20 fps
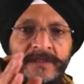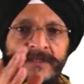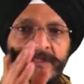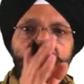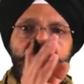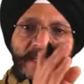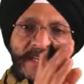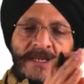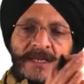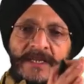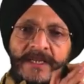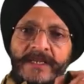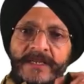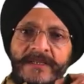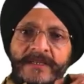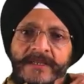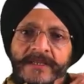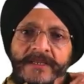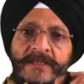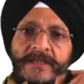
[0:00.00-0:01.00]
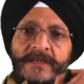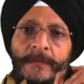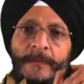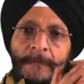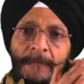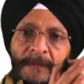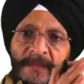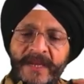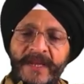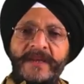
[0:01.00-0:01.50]
they
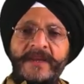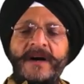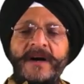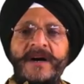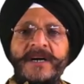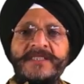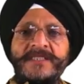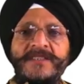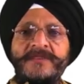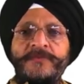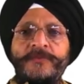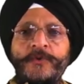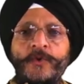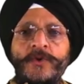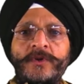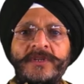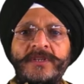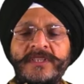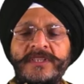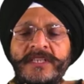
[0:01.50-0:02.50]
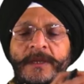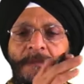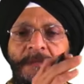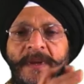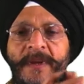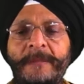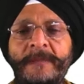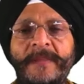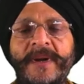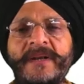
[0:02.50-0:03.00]
may ask for the
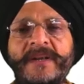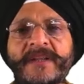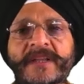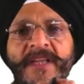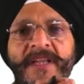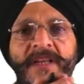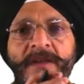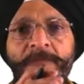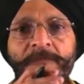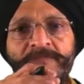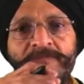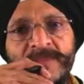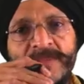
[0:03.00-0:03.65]
payment in